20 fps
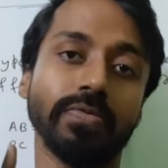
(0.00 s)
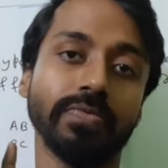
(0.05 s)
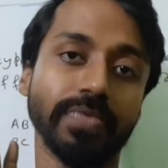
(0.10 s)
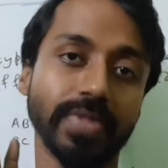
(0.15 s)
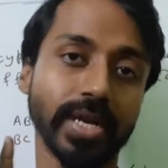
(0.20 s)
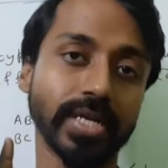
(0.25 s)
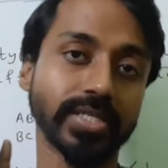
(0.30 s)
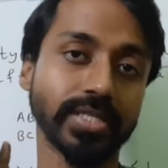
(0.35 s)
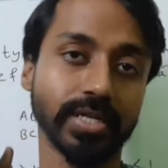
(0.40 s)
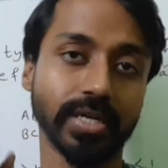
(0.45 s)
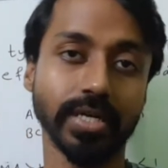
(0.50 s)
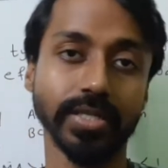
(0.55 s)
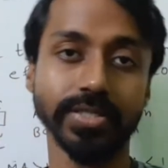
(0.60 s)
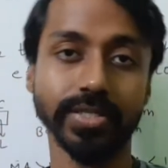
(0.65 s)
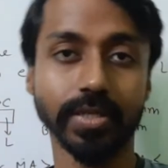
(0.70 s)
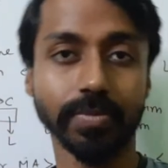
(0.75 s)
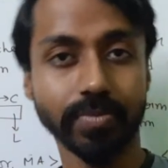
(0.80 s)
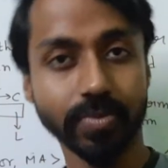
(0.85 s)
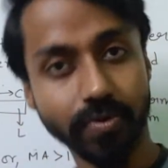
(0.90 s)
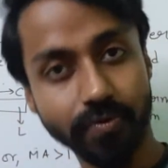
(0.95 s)
That's the
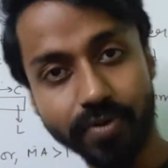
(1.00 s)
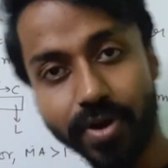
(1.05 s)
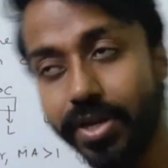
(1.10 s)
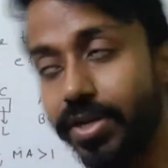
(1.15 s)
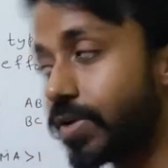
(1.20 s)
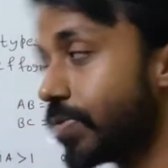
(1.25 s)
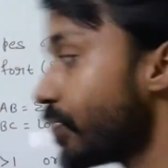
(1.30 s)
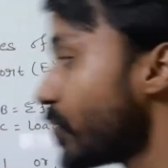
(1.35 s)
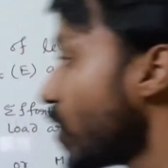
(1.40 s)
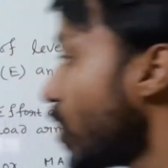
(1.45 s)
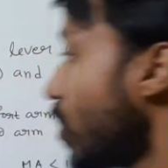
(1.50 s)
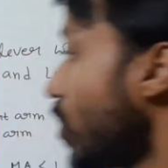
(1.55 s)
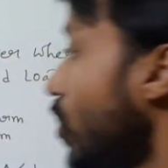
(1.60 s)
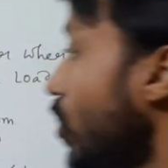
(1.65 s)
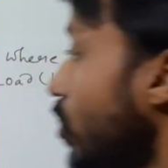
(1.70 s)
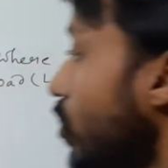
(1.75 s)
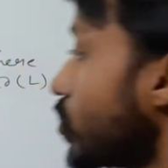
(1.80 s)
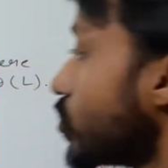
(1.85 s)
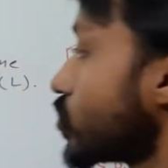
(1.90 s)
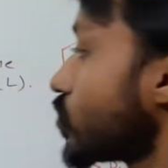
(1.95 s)
concept, right?
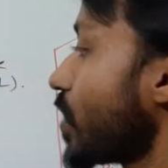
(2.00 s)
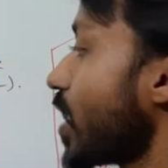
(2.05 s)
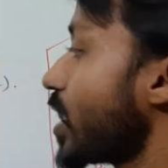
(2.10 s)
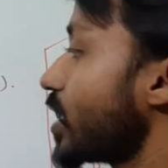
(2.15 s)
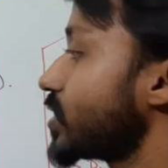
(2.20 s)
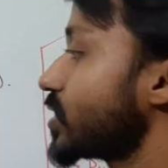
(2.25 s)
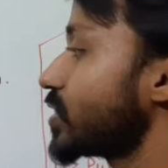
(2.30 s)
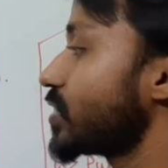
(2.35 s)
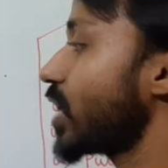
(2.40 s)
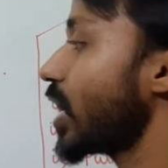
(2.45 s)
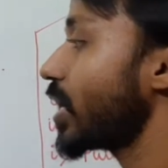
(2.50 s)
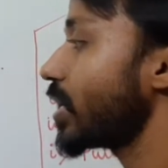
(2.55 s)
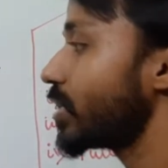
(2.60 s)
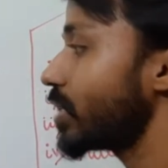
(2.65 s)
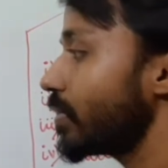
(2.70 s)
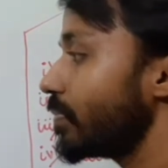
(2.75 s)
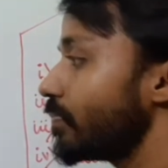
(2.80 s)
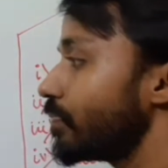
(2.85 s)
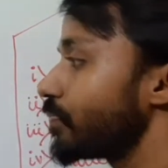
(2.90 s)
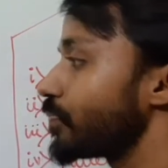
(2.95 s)
So here is the
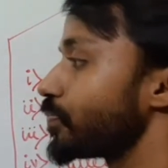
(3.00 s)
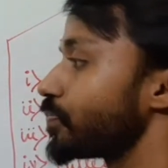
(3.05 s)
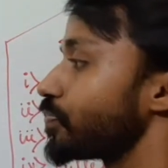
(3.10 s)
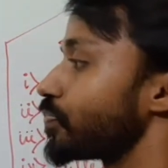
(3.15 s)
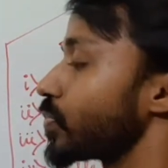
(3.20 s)
diagram.